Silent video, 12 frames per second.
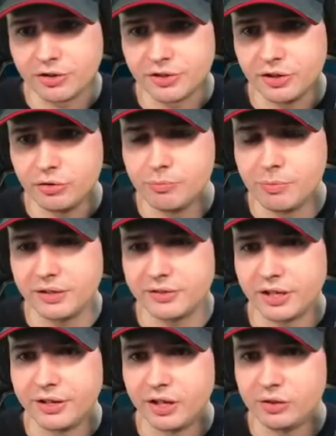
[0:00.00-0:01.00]
is the new
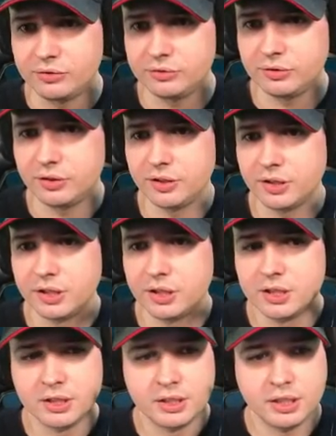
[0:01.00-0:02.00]
meta now.
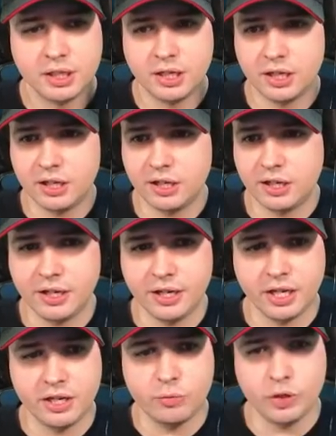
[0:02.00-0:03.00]

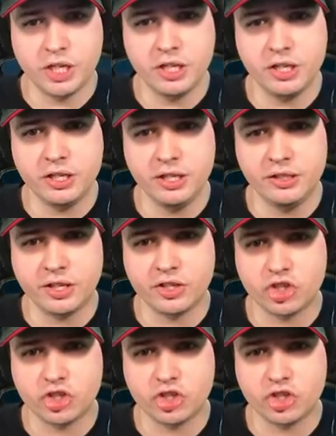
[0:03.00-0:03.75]
And we need a